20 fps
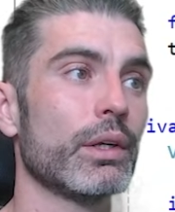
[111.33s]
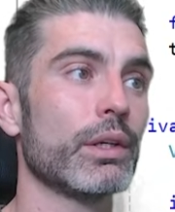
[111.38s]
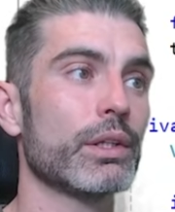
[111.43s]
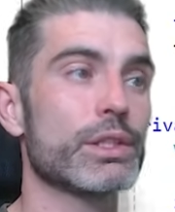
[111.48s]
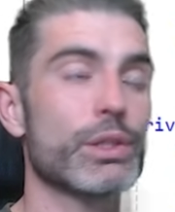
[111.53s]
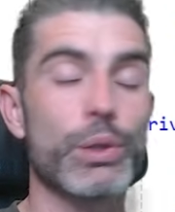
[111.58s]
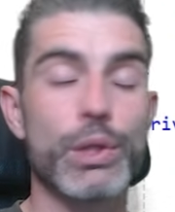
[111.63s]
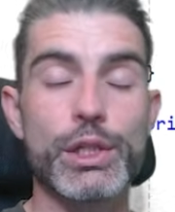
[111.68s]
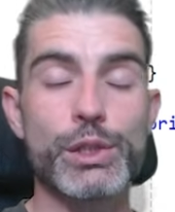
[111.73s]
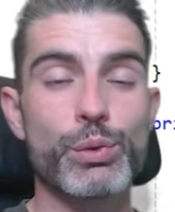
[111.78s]

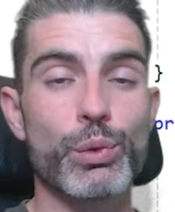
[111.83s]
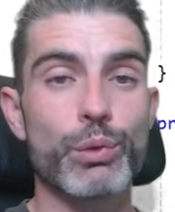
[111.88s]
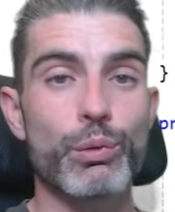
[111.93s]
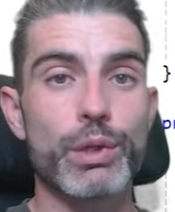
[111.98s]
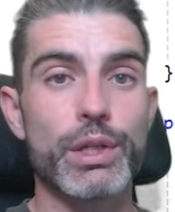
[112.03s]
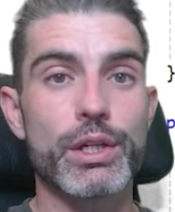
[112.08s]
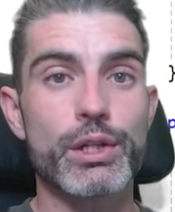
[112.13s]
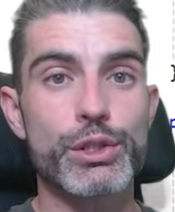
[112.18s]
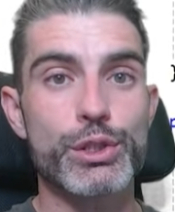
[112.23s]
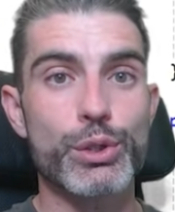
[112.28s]
So this one
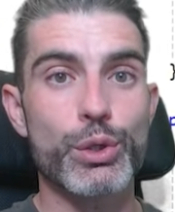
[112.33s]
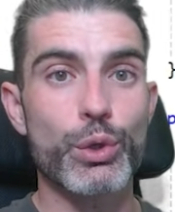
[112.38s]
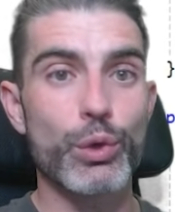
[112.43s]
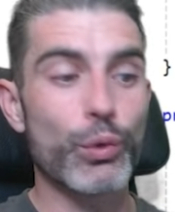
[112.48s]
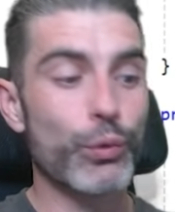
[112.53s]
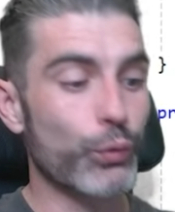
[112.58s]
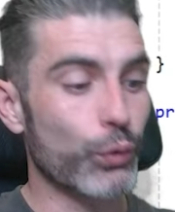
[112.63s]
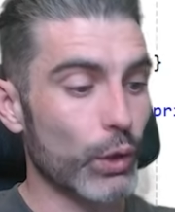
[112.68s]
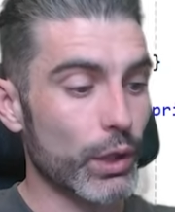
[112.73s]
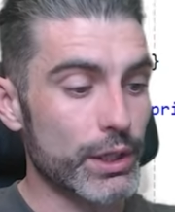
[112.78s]
returns
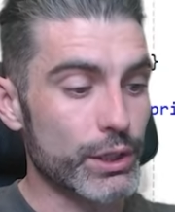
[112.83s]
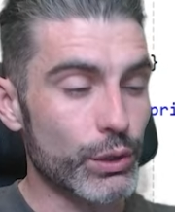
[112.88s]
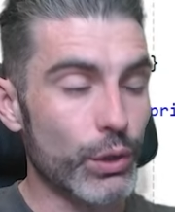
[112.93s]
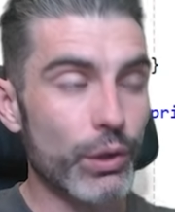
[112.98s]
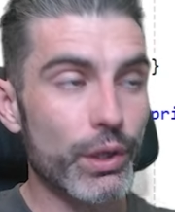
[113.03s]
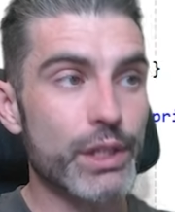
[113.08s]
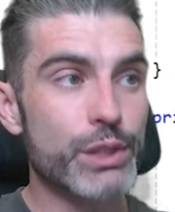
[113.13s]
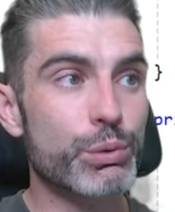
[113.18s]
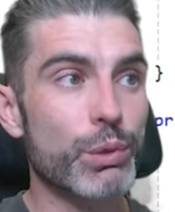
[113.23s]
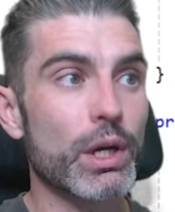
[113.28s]
true for as
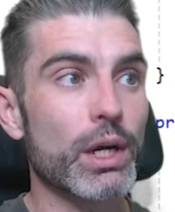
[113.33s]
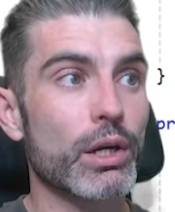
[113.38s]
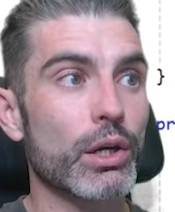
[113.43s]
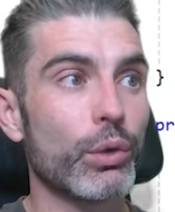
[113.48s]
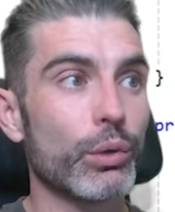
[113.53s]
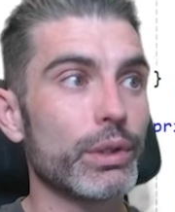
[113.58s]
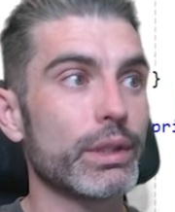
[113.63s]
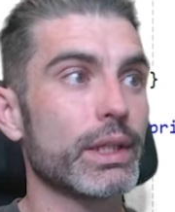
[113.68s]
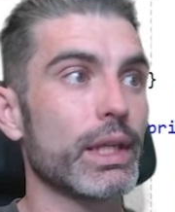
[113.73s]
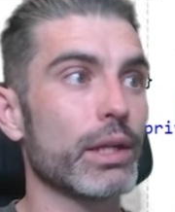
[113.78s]
long as we are
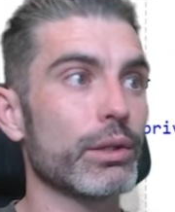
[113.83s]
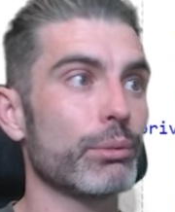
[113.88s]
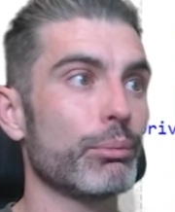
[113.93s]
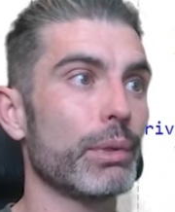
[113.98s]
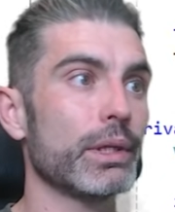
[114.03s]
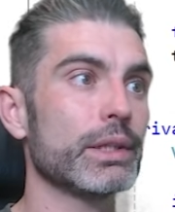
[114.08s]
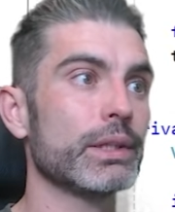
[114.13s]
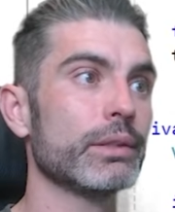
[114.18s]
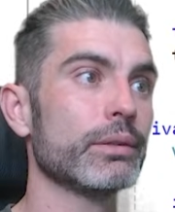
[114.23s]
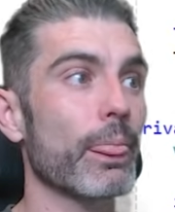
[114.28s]
holding down the
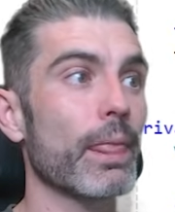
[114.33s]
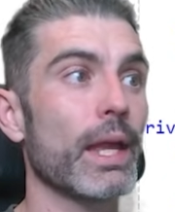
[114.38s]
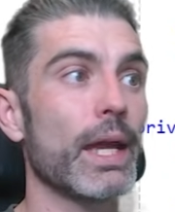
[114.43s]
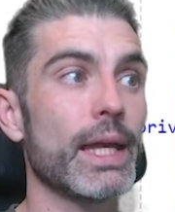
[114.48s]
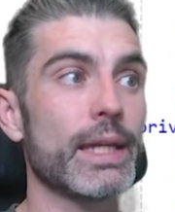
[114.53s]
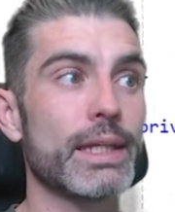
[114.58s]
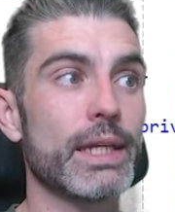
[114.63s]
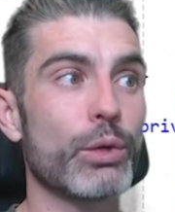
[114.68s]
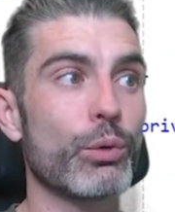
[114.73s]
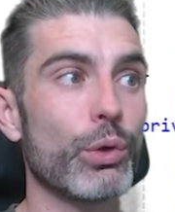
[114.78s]
button.
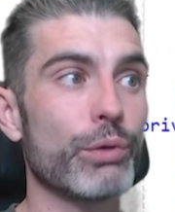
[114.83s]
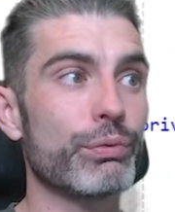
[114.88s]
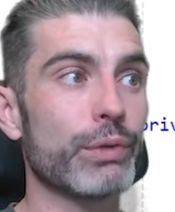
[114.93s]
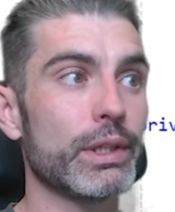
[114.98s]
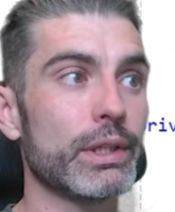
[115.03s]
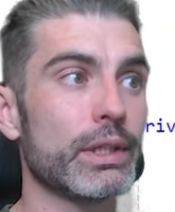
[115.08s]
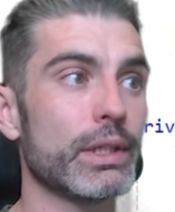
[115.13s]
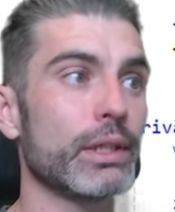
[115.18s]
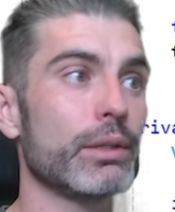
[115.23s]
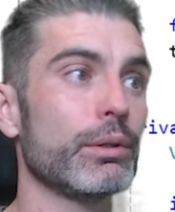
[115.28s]
And the
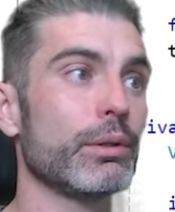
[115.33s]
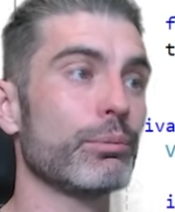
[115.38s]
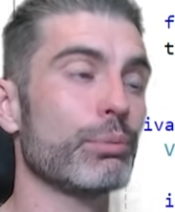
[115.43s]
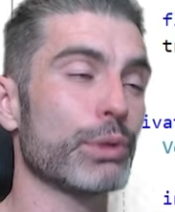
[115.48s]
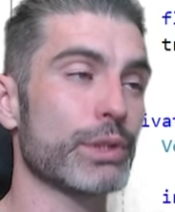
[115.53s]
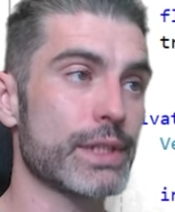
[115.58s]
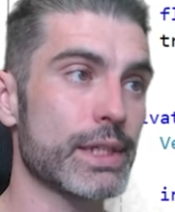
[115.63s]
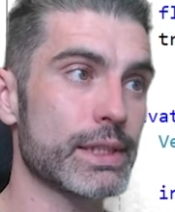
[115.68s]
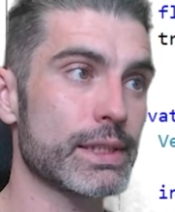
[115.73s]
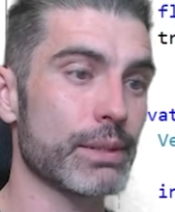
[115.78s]
equivalent in the
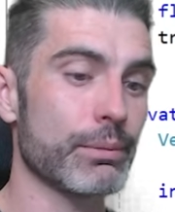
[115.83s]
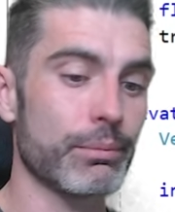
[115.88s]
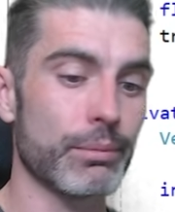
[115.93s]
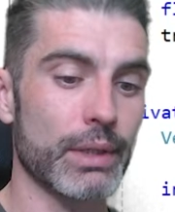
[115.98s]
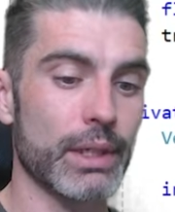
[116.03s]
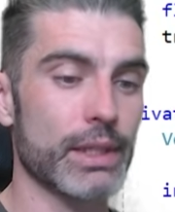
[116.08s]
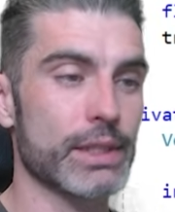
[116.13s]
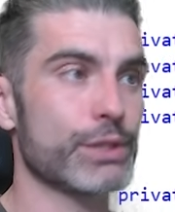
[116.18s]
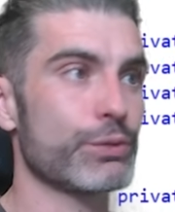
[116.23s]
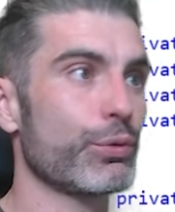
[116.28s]
input system
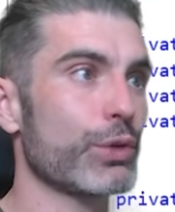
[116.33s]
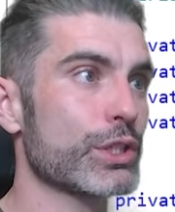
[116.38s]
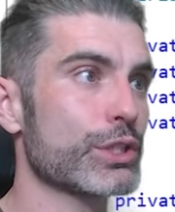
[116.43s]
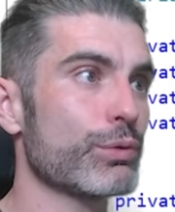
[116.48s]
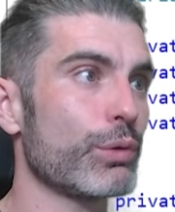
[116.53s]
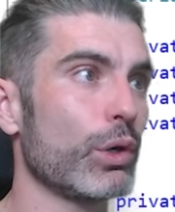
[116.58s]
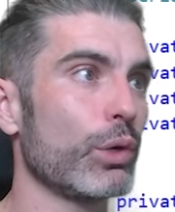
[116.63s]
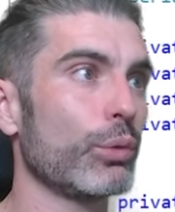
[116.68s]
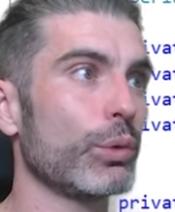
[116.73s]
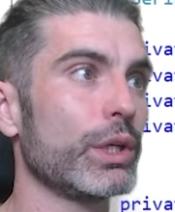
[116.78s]
is, first
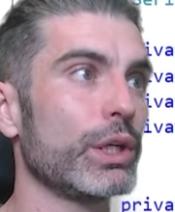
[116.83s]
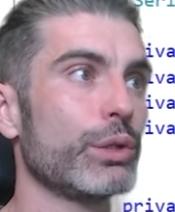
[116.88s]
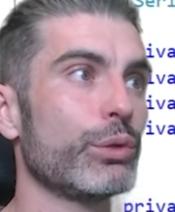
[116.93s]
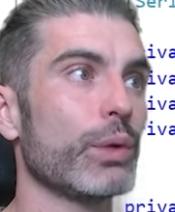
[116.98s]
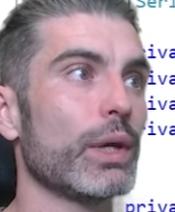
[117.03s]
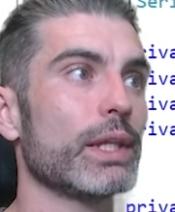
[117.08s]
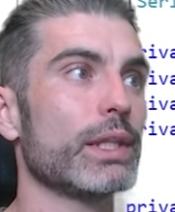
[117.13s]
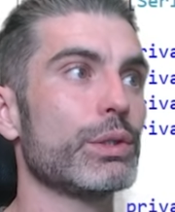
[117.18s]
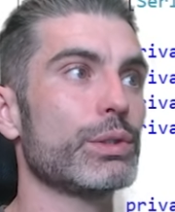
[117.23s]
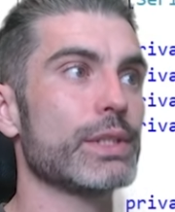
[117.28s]
of all, we need
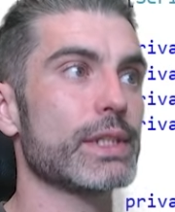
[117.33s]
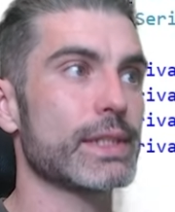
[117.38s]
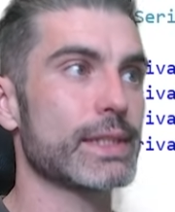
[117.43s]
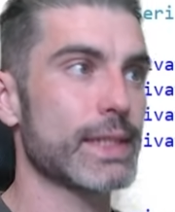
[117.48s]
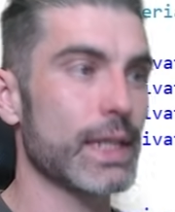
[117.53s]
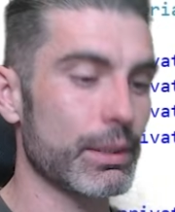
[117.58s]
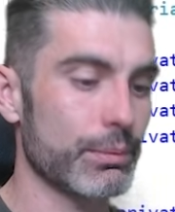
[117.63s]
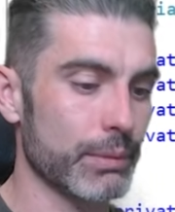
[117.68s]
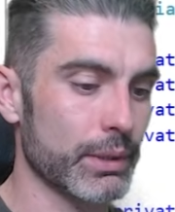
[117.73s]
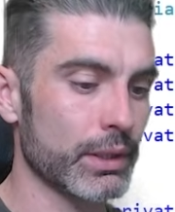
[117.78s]
to add using
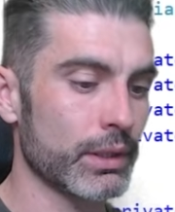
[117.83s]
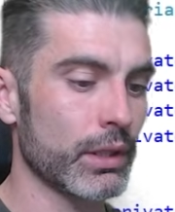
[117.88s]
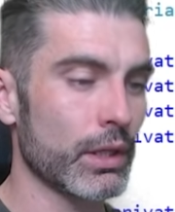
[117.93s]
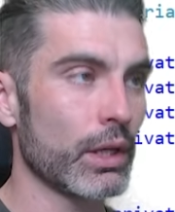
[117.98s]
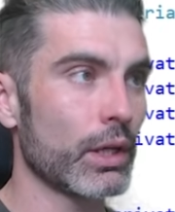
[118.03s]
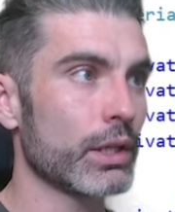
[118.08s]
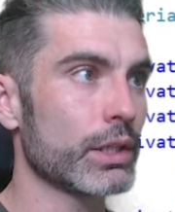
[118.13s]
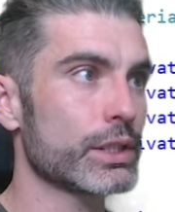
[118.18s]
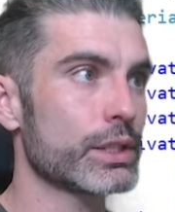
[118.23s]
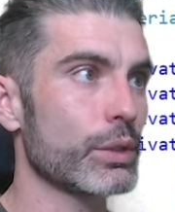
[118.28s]
statement.
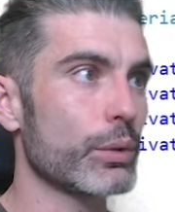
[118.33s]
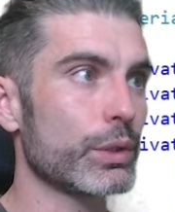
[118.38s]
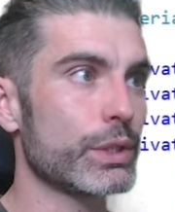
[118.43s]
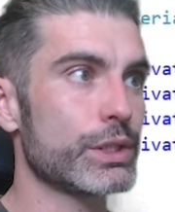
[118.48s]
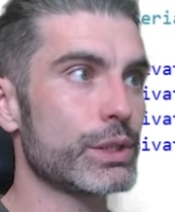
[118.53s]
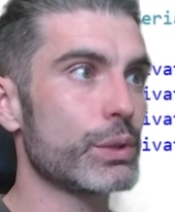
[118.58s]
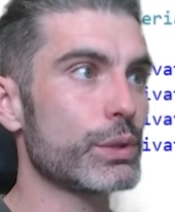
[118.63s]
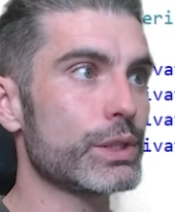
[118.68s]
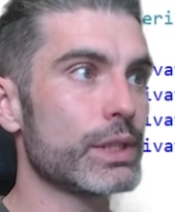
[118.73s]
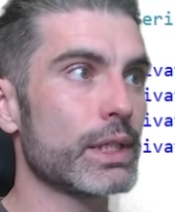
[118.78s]
So
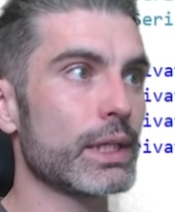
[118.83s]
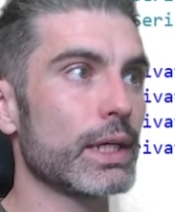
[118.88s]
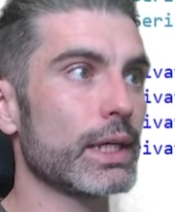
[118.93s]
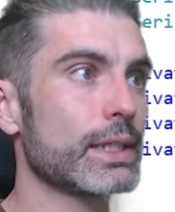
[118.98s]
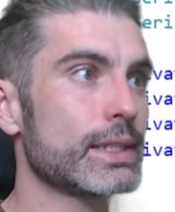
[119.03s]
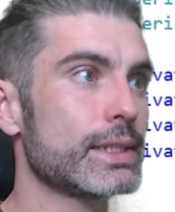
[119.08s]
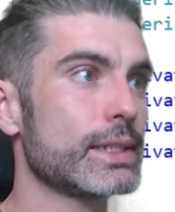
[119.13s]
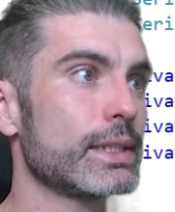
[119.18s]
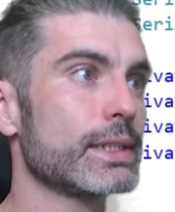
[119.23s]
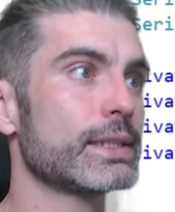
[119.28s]
it's using,
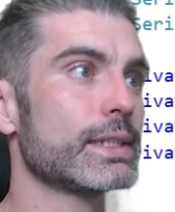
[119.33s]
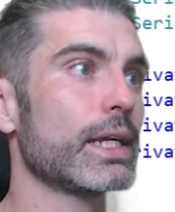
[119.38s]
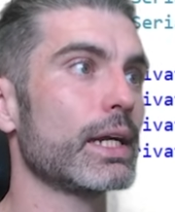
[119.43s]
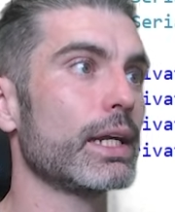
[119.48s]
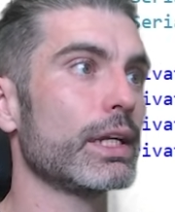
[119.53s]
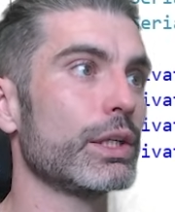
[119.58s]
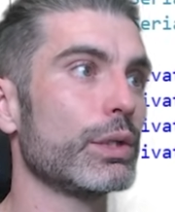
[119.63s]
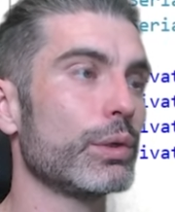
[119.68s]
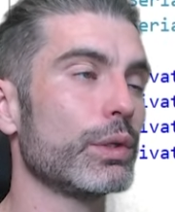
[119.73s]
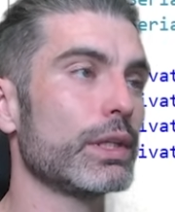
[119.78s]
it's
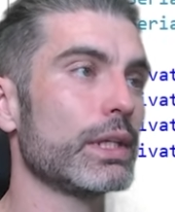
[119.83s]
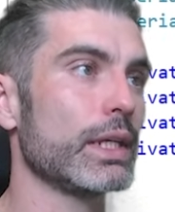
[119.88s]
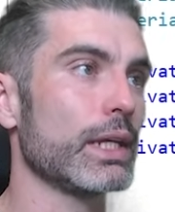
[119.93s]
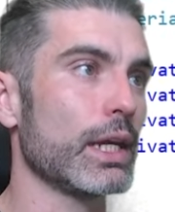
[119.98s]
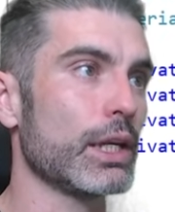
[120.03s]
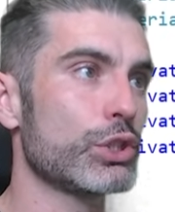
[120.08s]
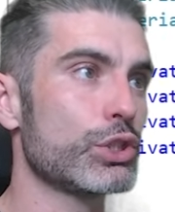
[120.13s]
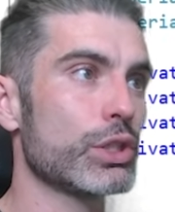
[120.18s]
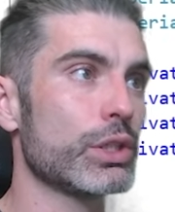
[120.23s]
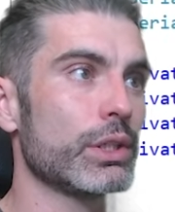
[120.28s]
inside Unity
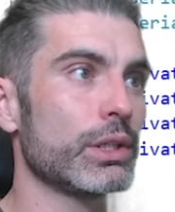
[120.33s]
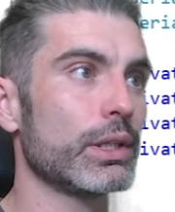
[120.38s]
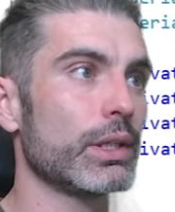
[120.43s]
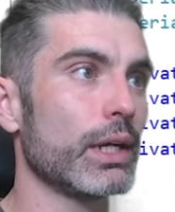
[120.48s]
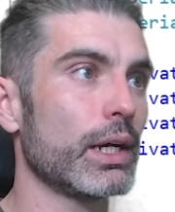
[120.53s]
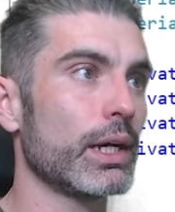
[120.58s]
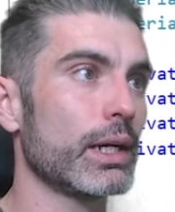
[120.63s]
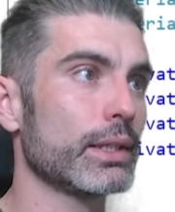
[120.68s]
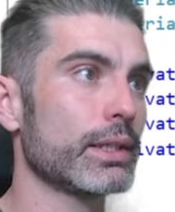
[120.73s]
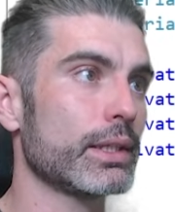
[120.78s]
Engine
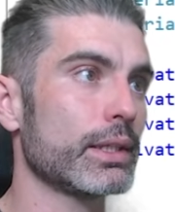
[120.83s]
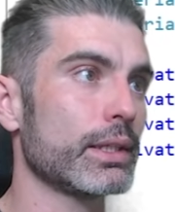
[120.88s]
dot